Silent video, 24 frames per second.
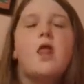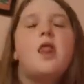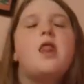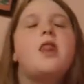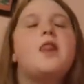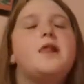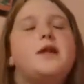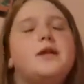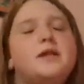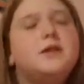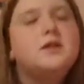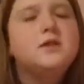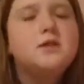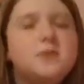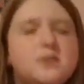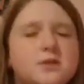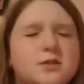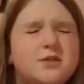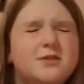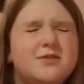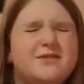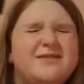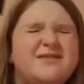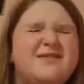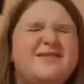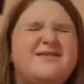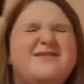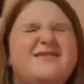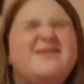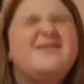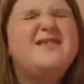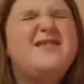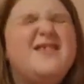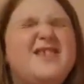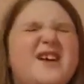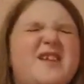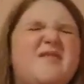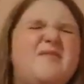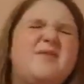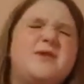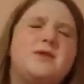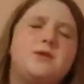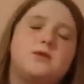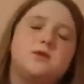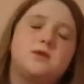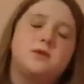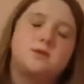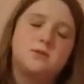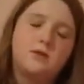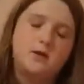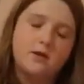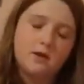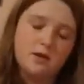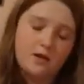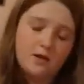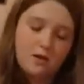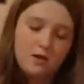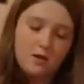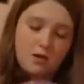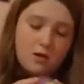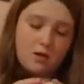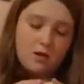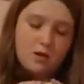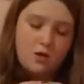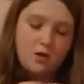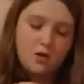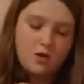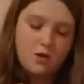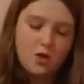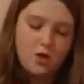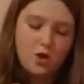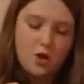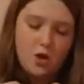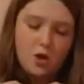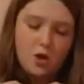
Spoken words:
this one. My planet.